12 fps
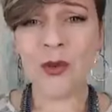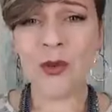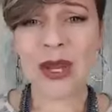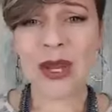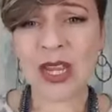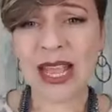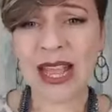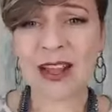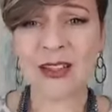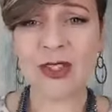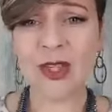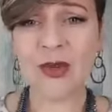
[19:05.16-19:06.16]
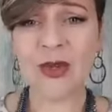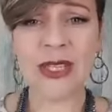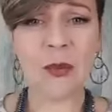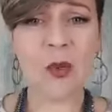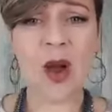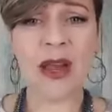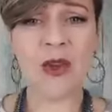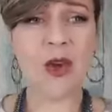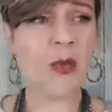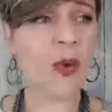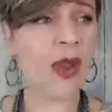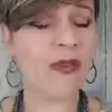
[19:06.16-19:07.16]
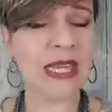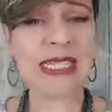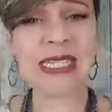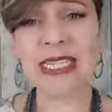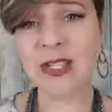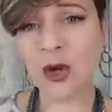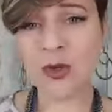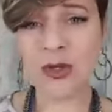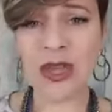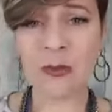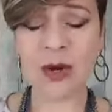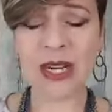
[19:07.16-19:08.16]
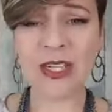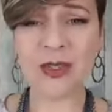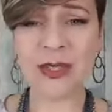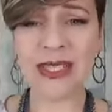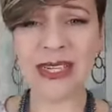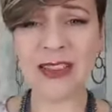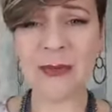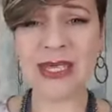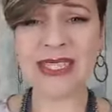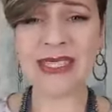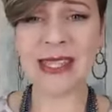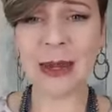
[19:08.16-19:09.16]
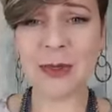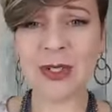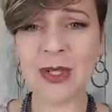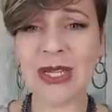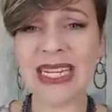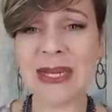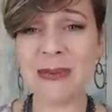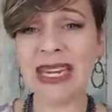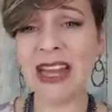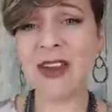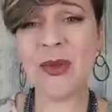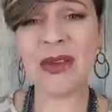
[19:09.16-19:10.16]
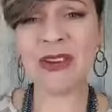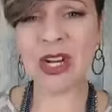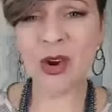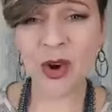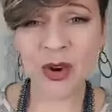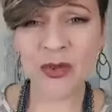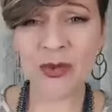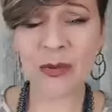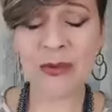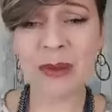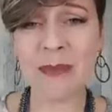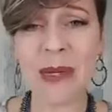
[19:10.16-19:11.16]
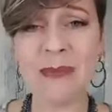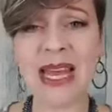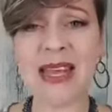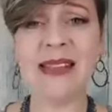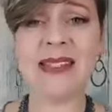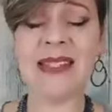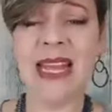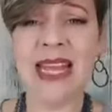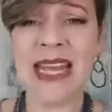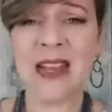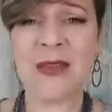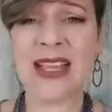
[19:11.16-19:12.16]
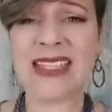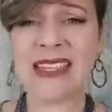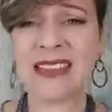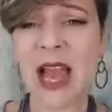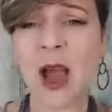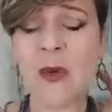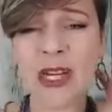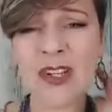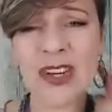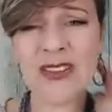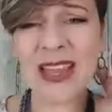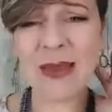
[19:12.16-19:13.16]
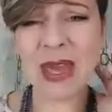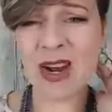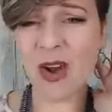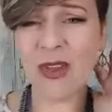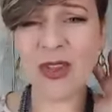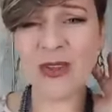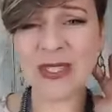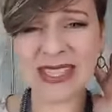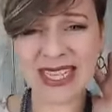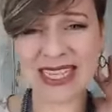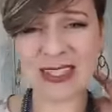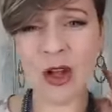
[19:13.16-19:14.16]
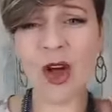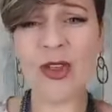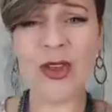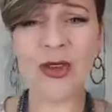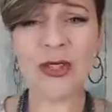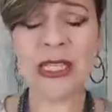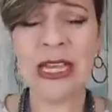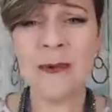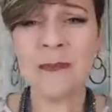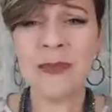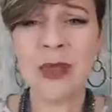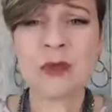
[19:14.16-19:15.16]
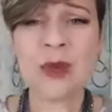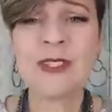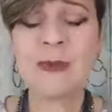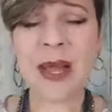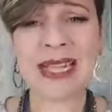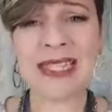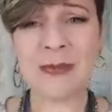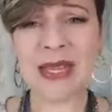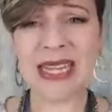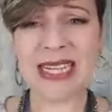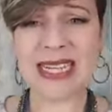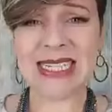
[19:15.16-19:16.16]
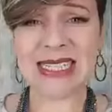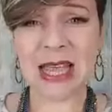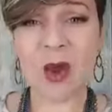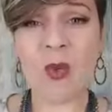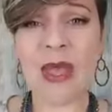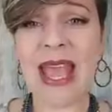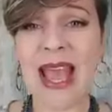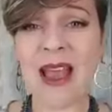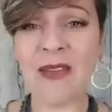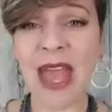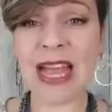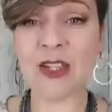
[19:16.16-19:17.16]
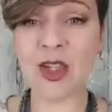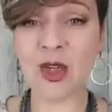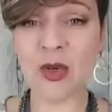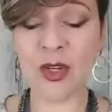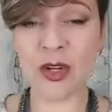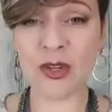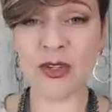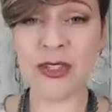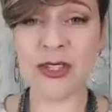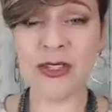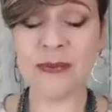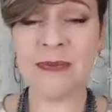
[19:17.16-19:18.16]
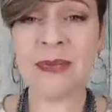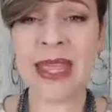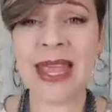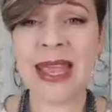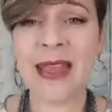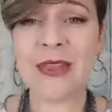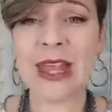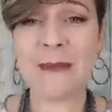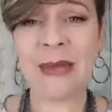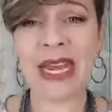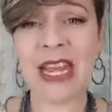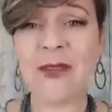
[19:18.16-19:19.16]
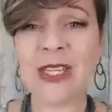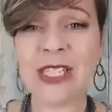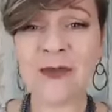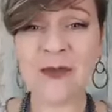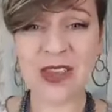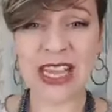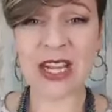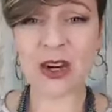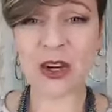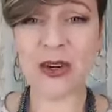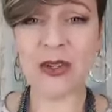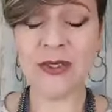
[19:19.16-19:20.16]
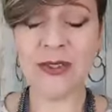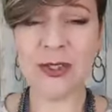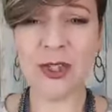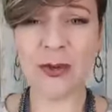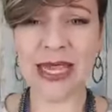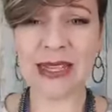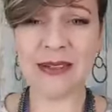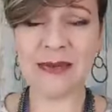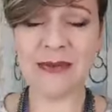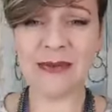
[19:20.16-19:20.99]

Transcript: reaching out to someone who previously told you they were interested in the business opportunity but now you haven't heard from them in months, things like that. I want you to think about all those things, all those responsibilities that we have as jewelers that many of us fear doing.